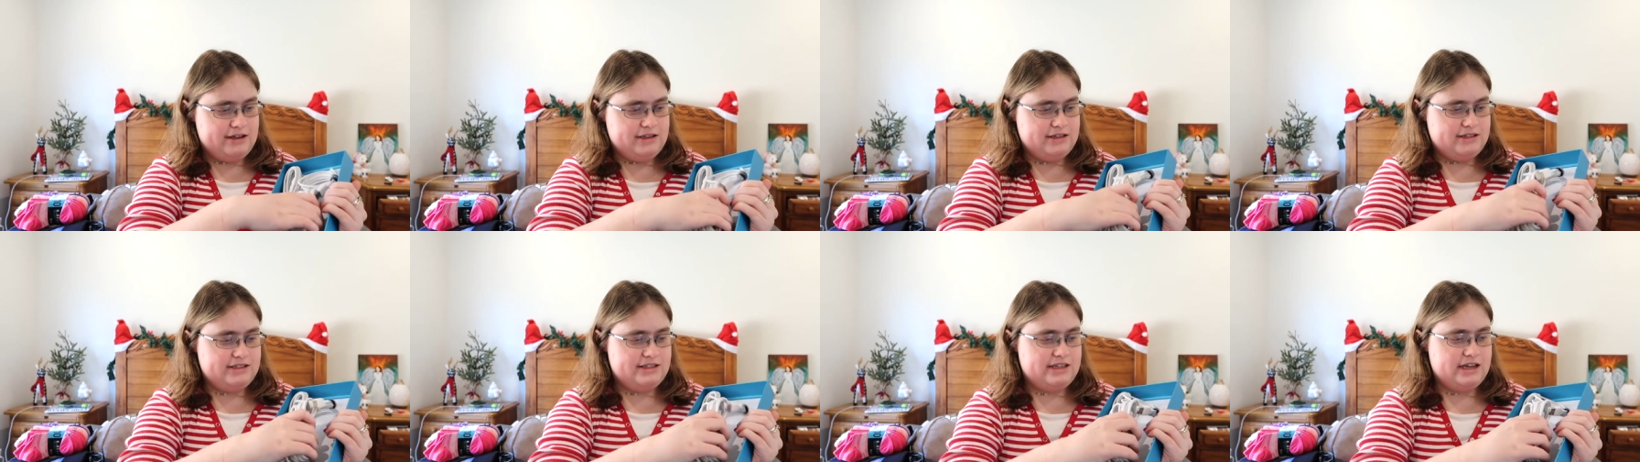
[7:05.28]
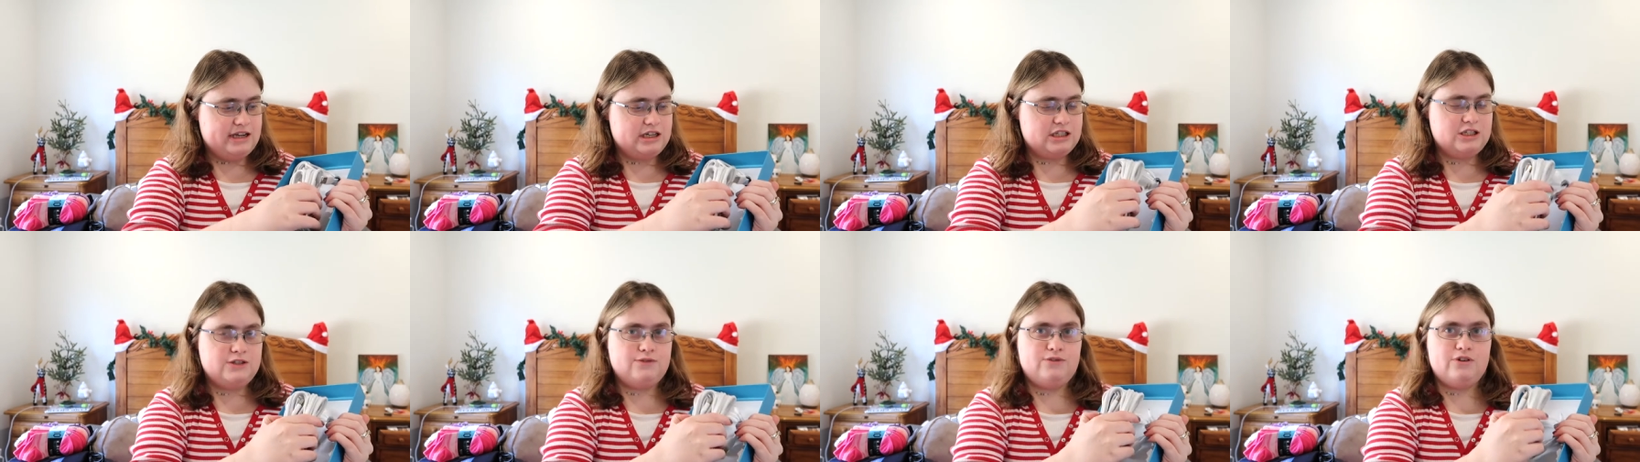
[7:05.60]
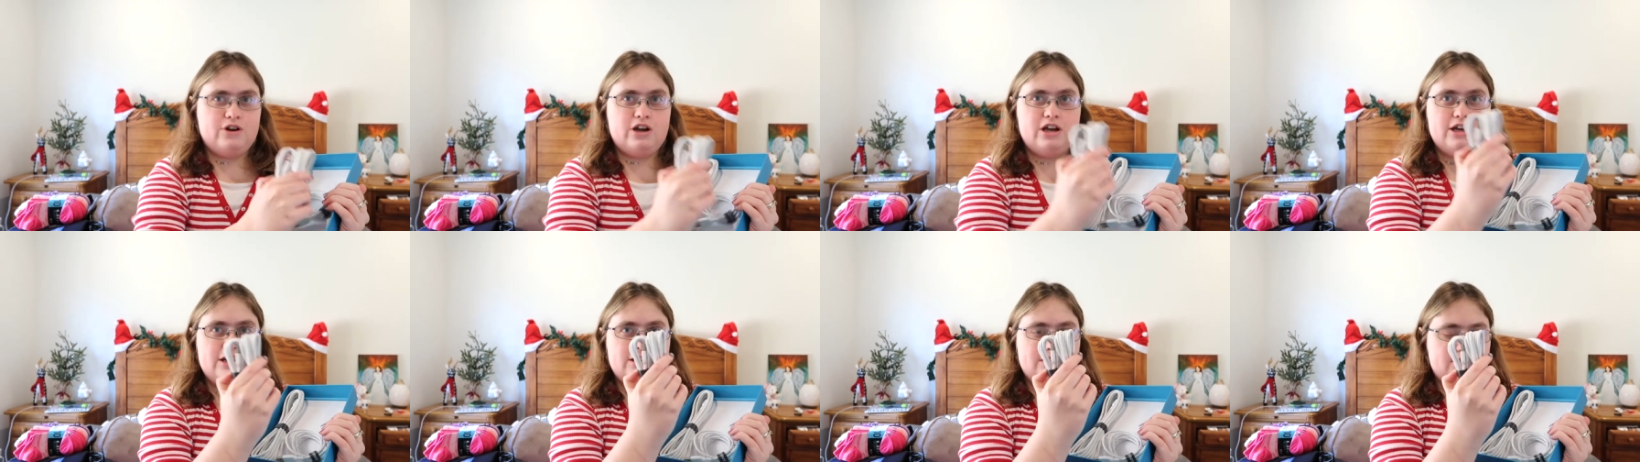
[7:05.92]
six
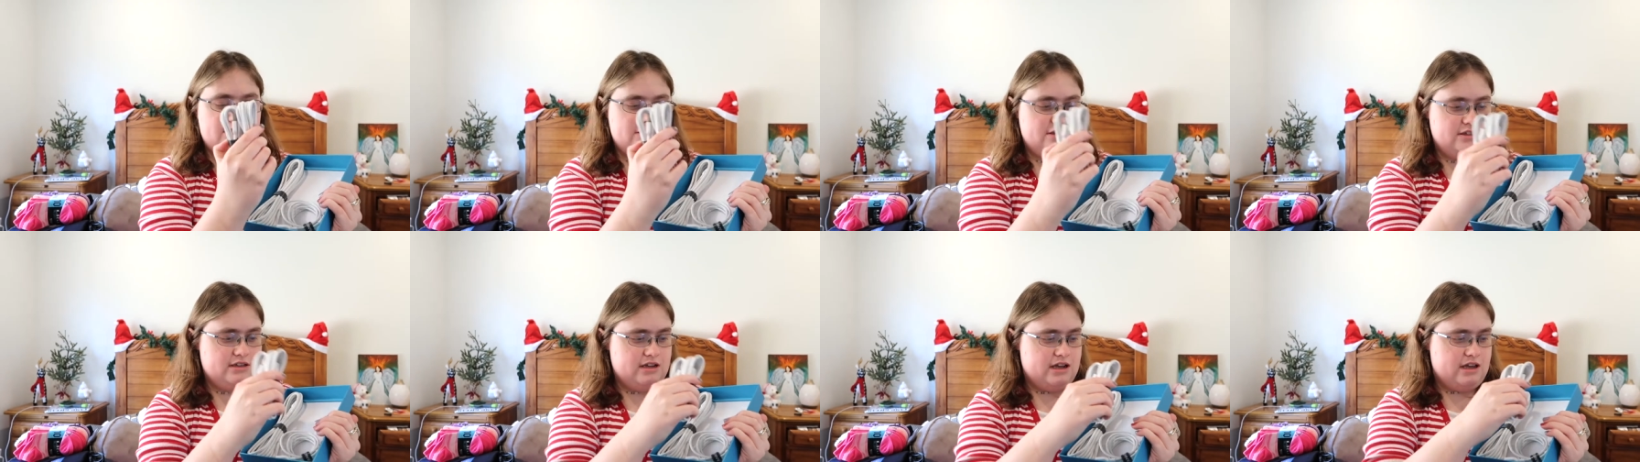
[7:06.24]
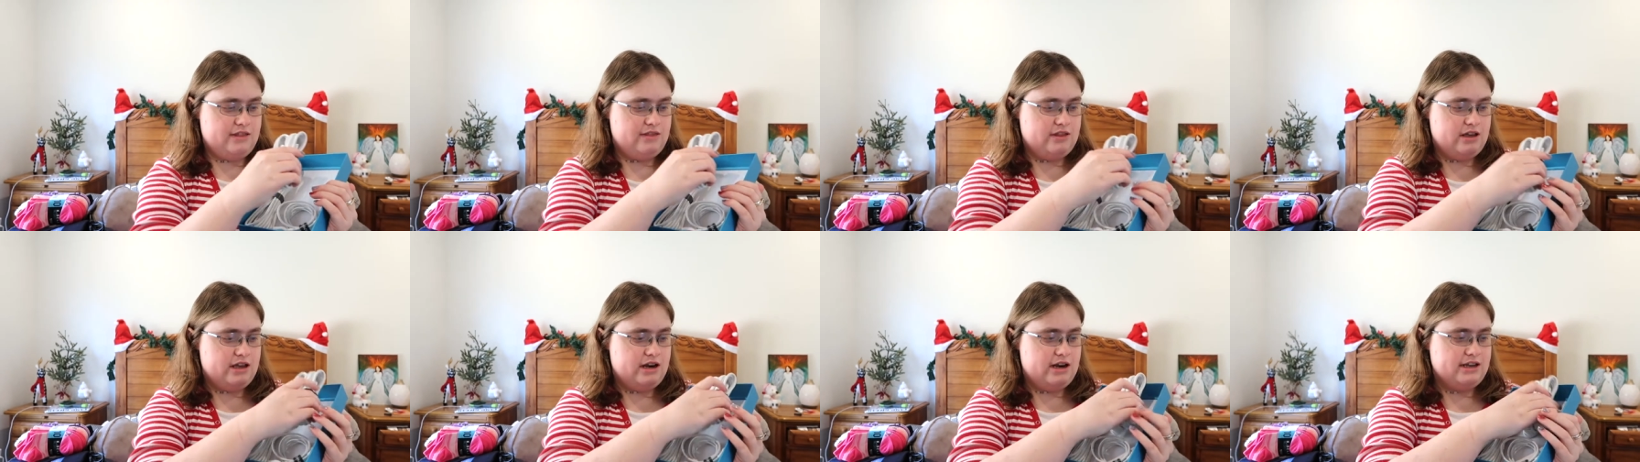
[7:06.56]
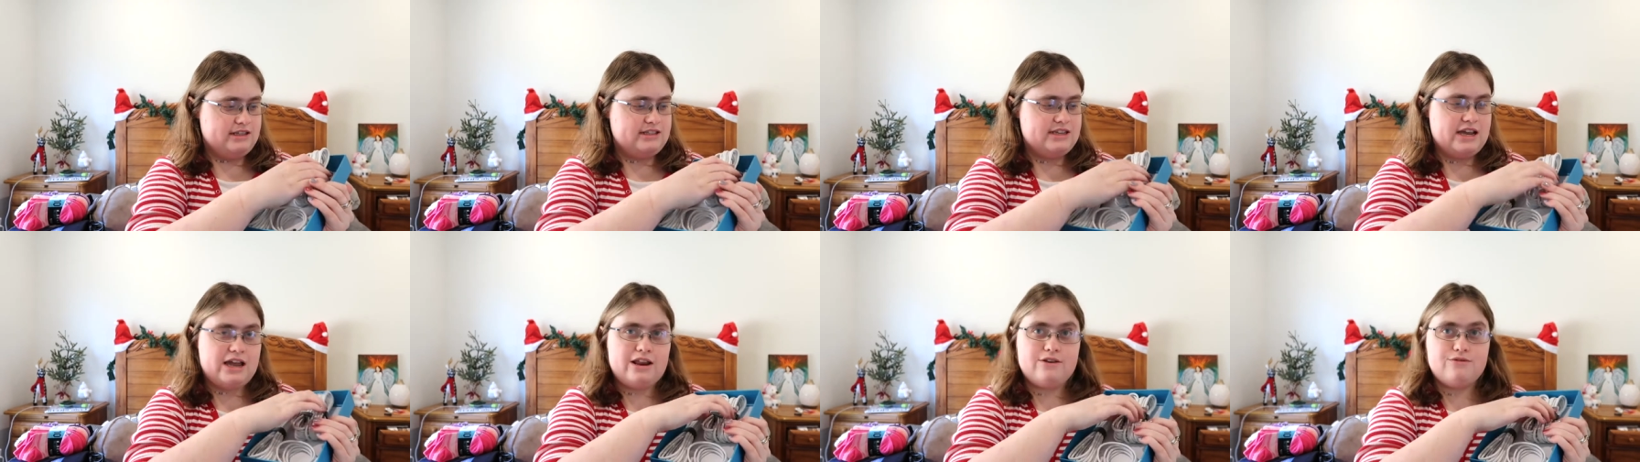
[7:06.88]
foots and then
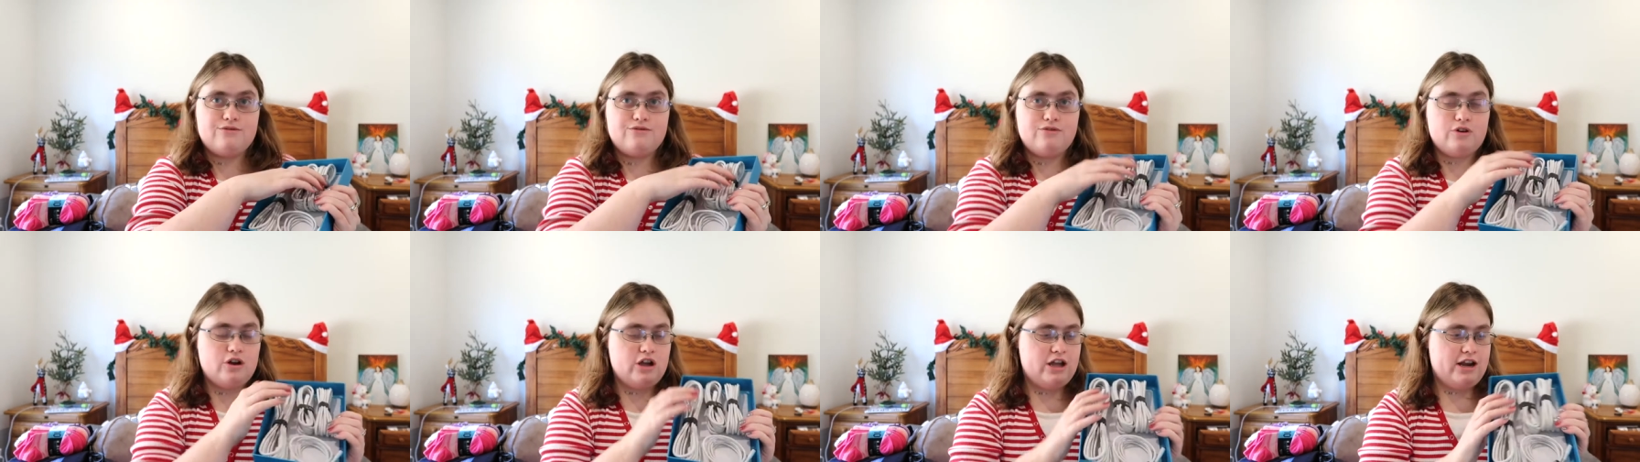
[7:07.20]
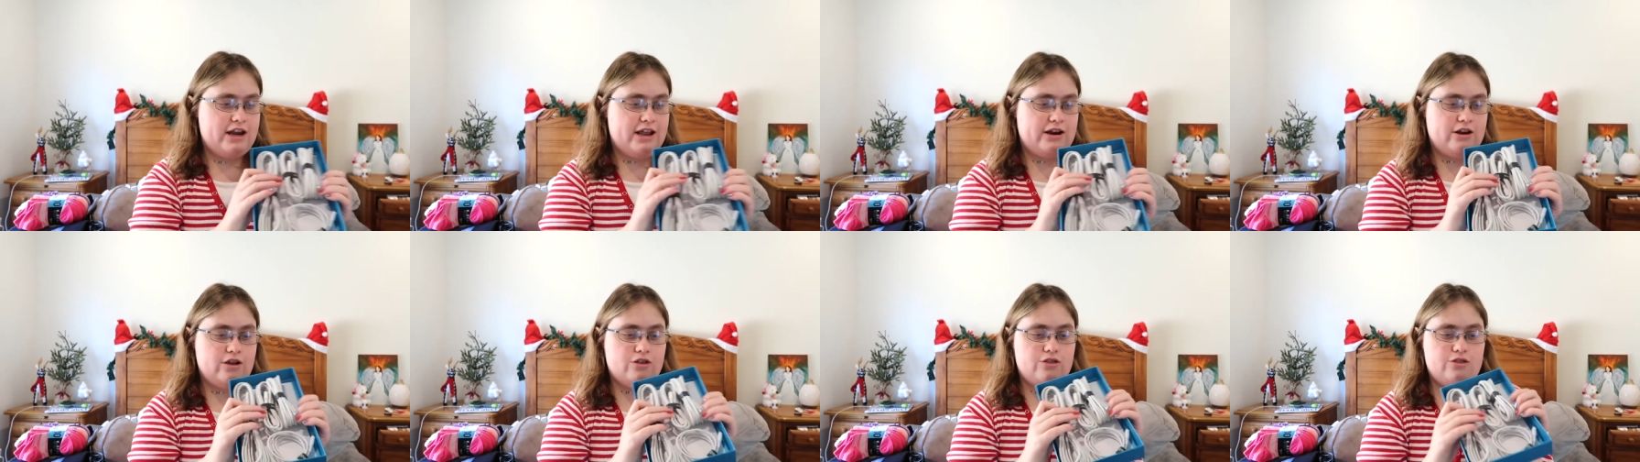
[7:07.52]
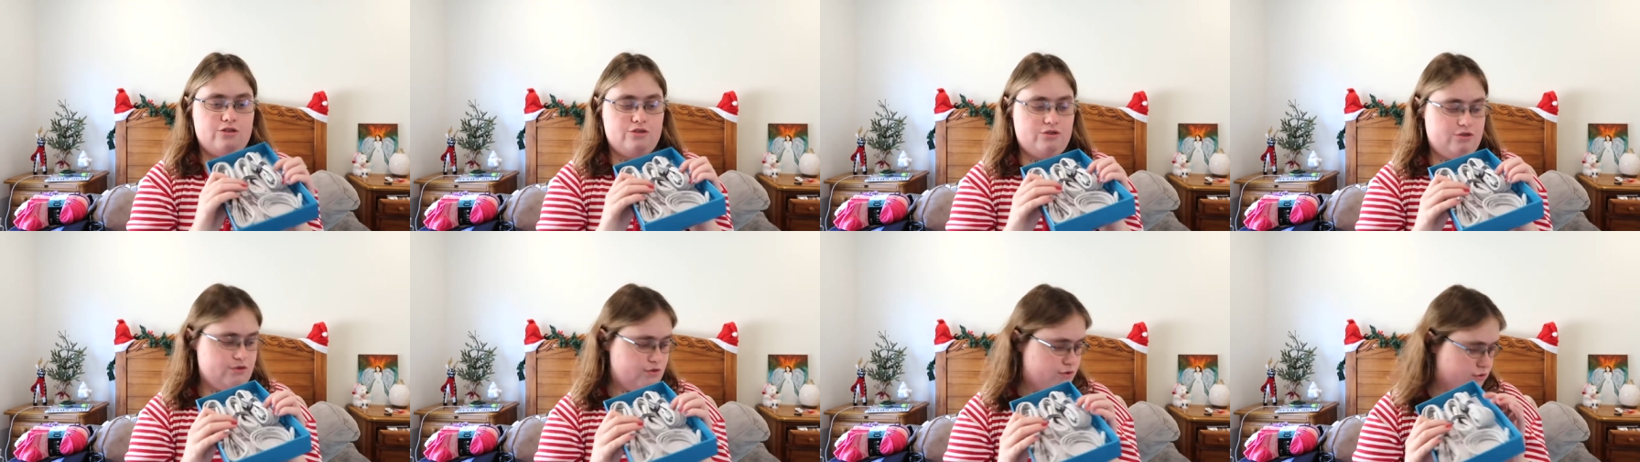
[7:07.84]
a 10 foot and
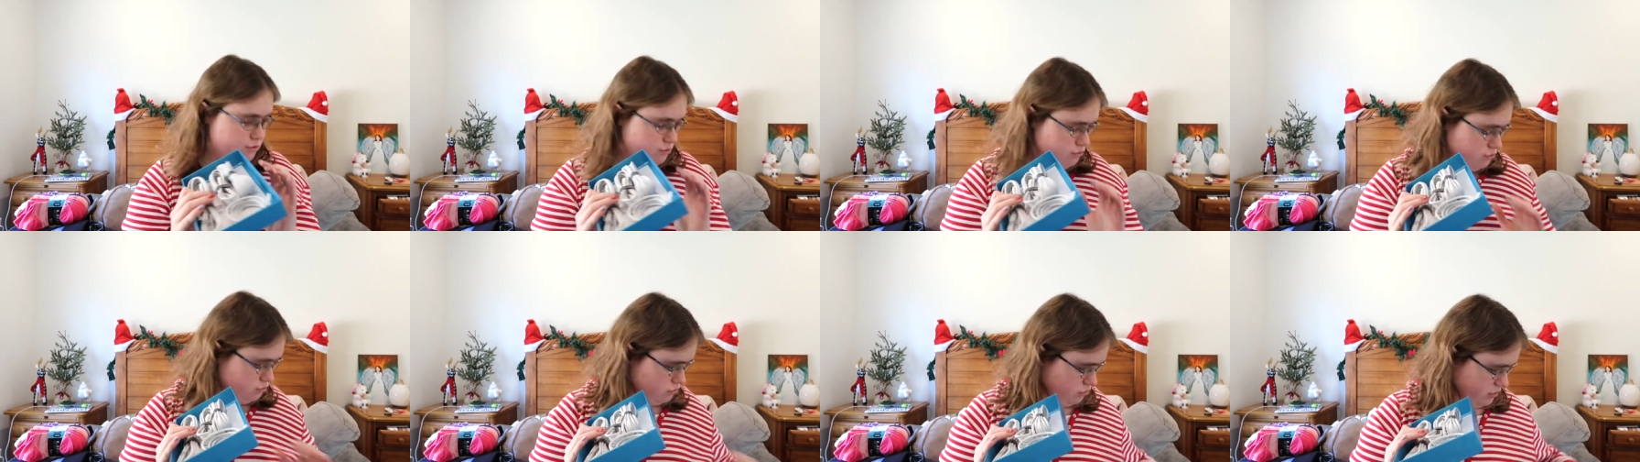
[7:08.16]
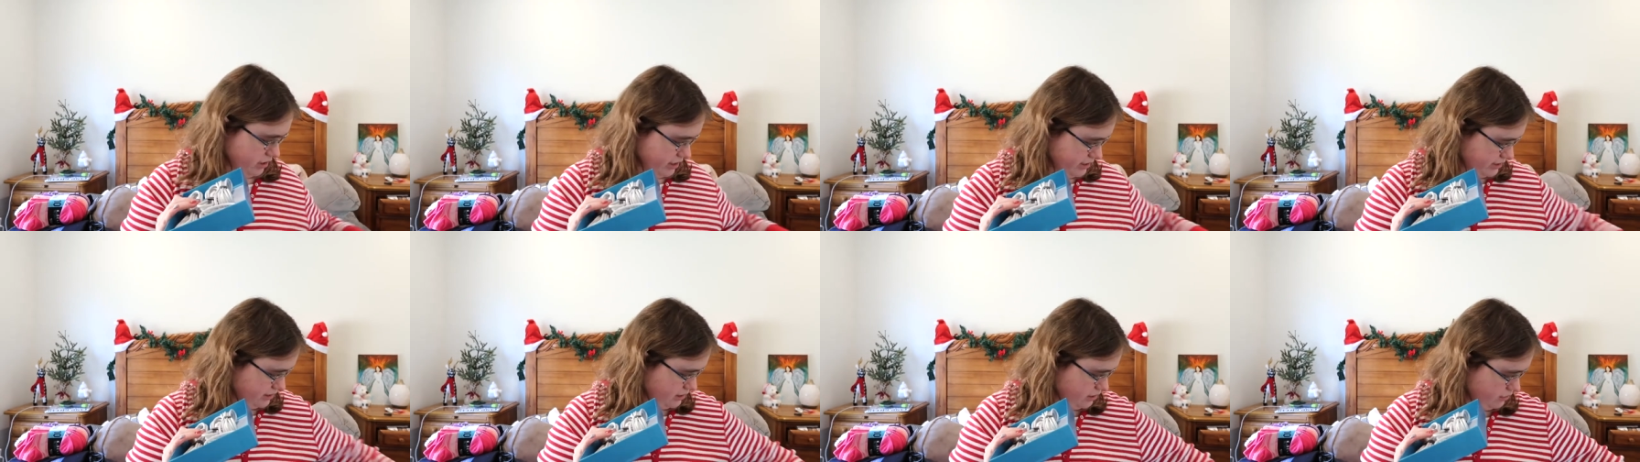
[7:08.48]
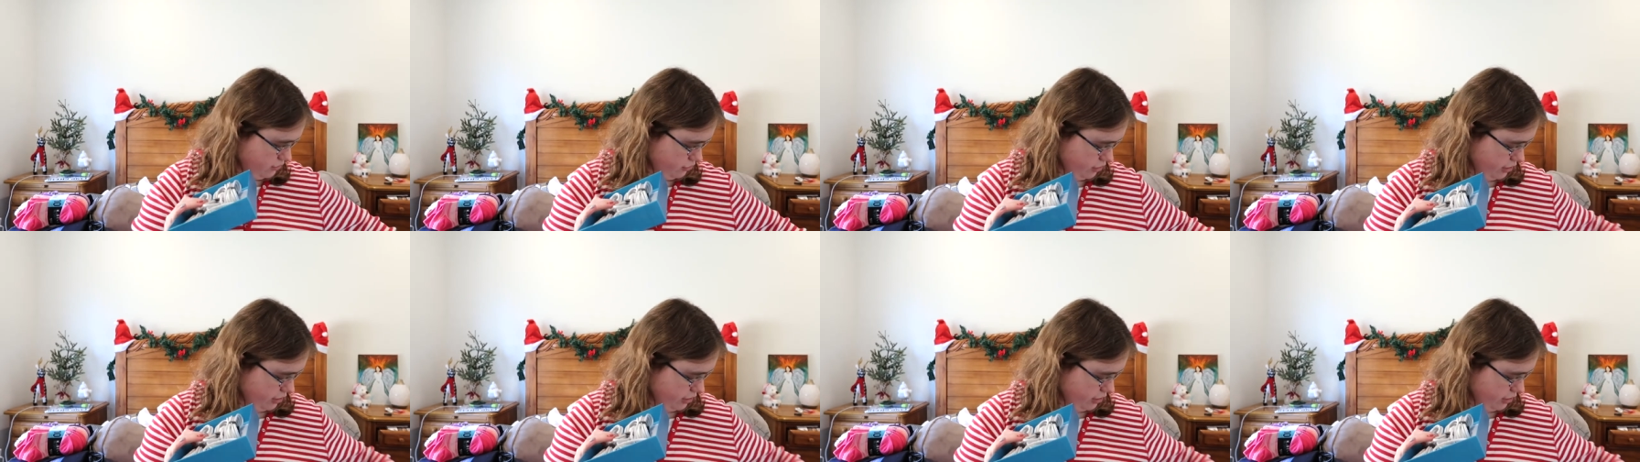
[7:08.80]
a, what is it,